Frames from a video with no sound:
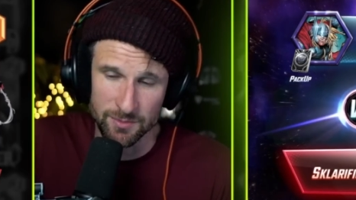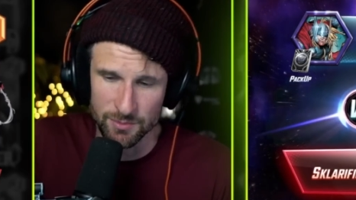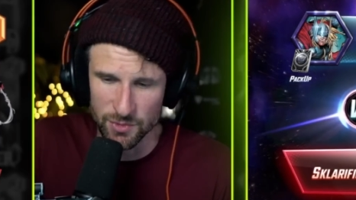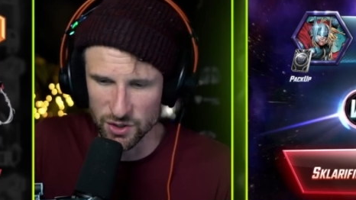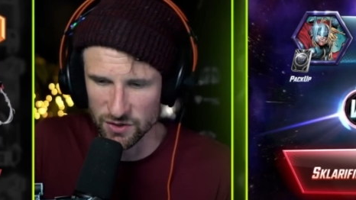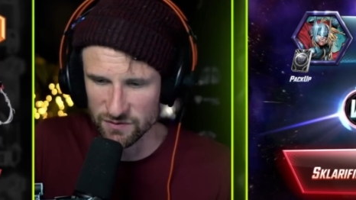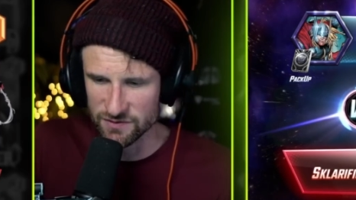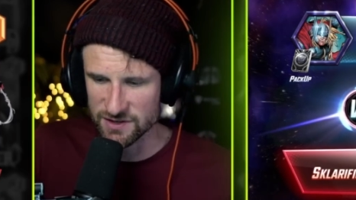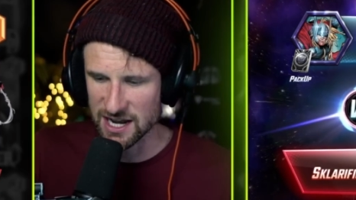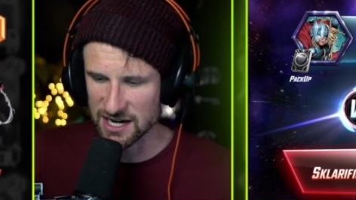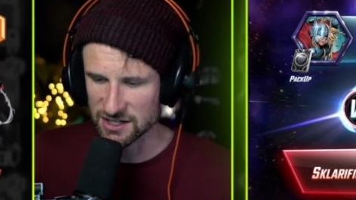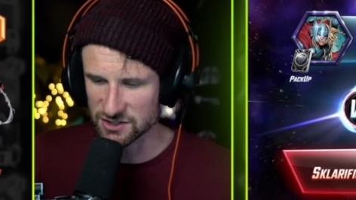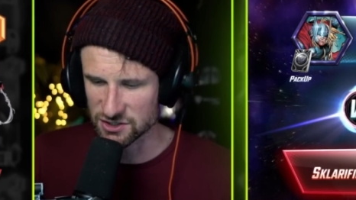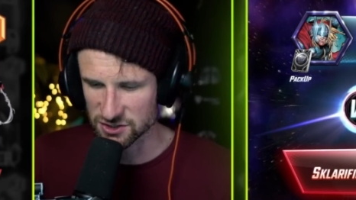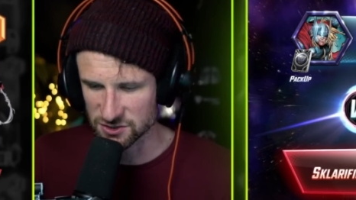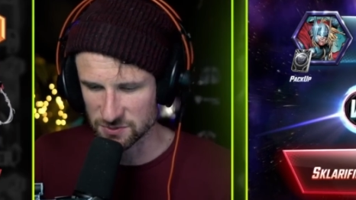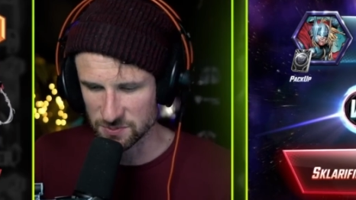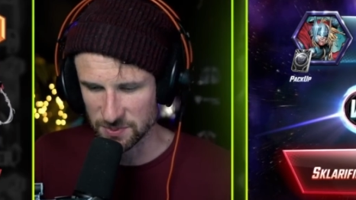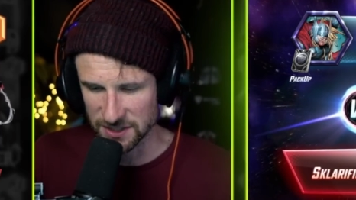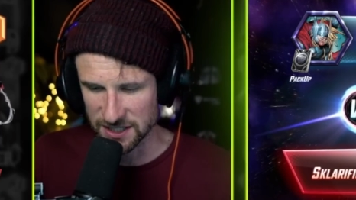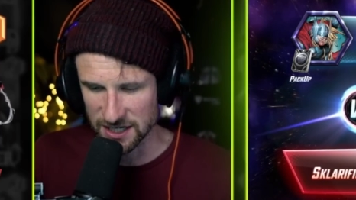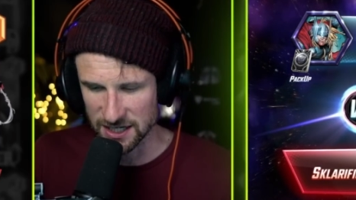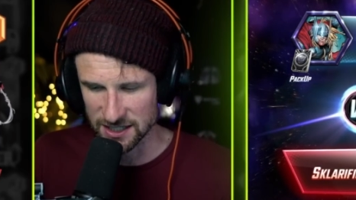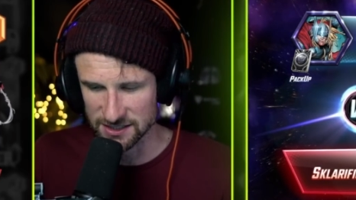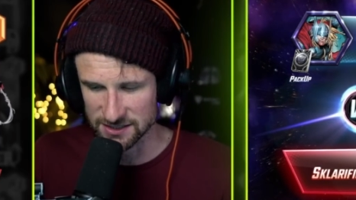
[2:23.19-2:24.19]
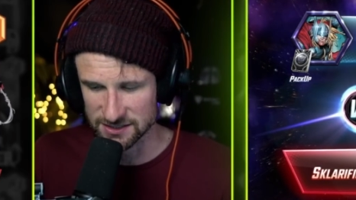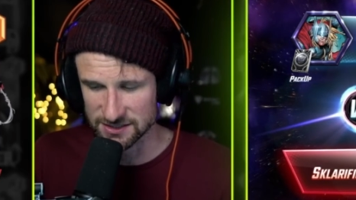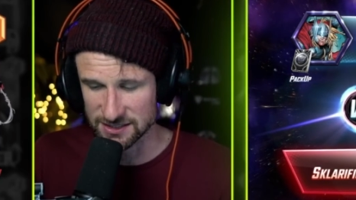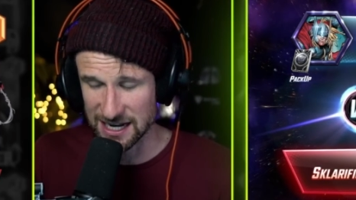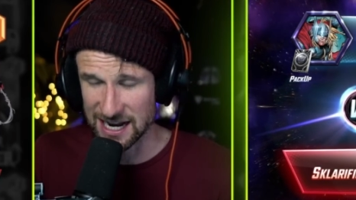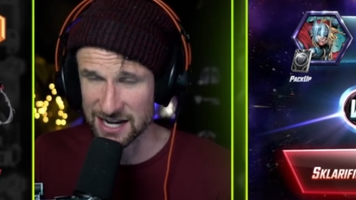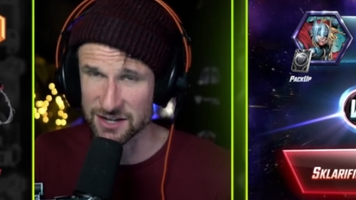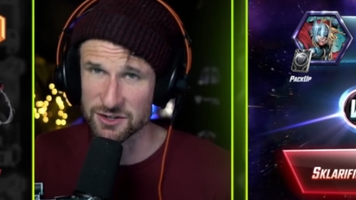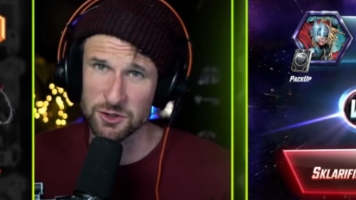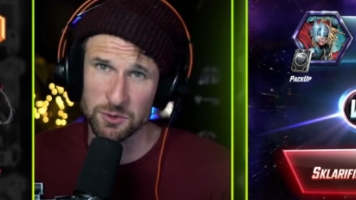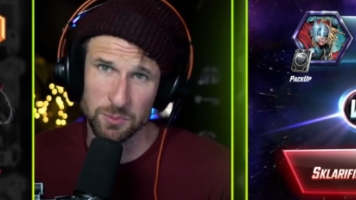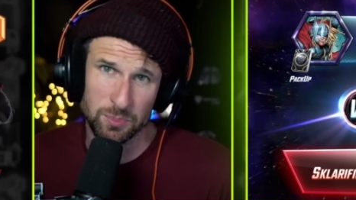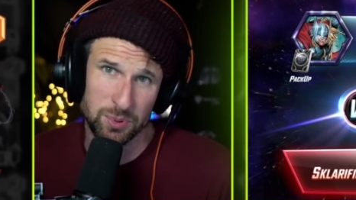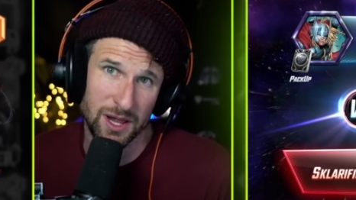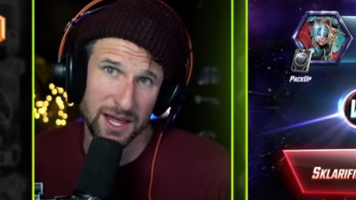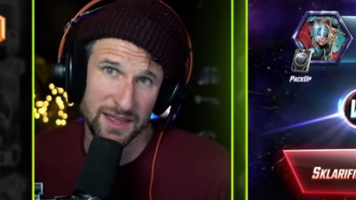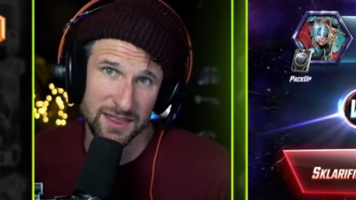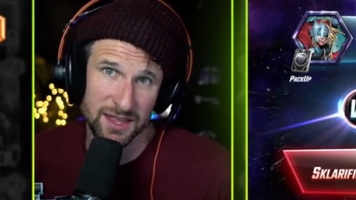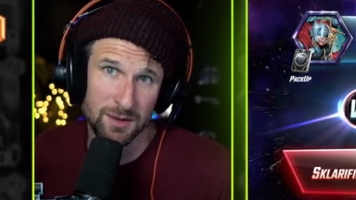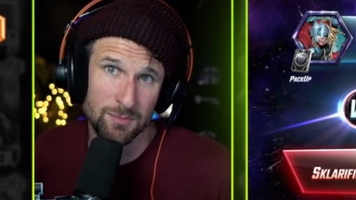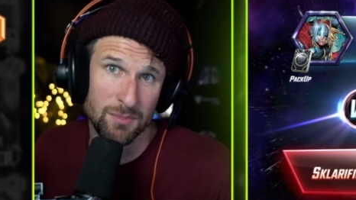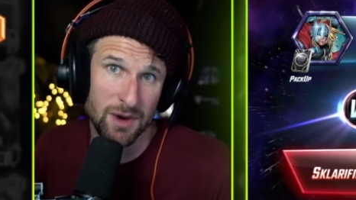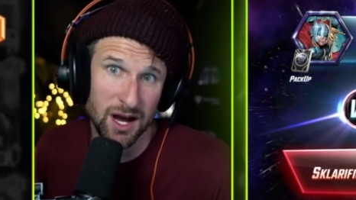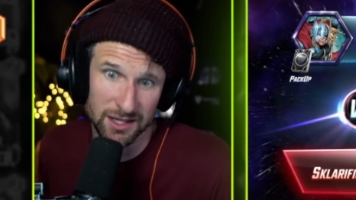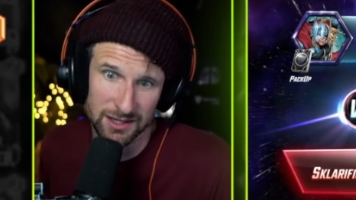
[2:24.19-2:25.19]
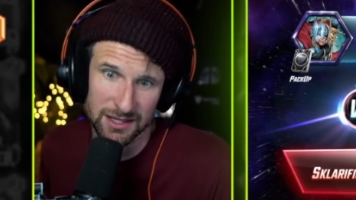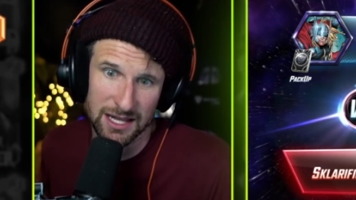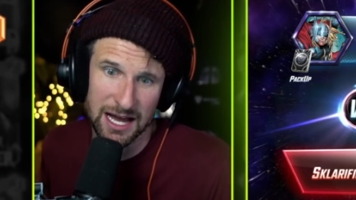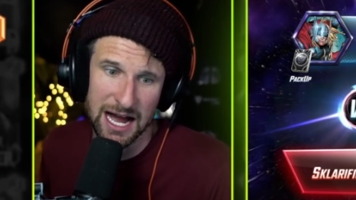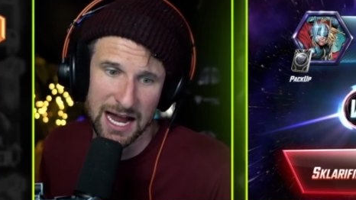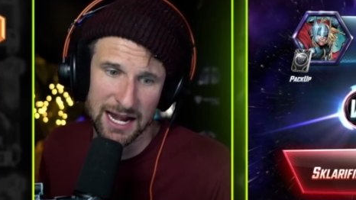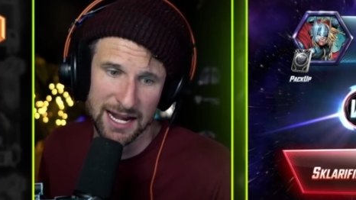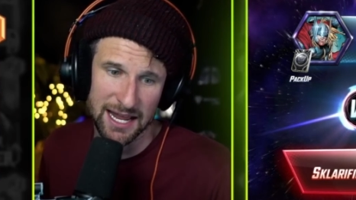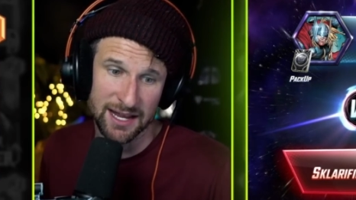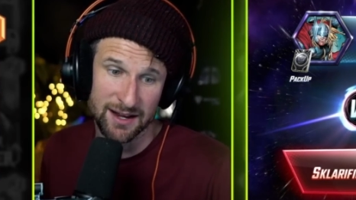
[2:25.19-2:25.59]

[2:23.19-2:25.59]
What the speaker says: Move deck just because I do play them a lot.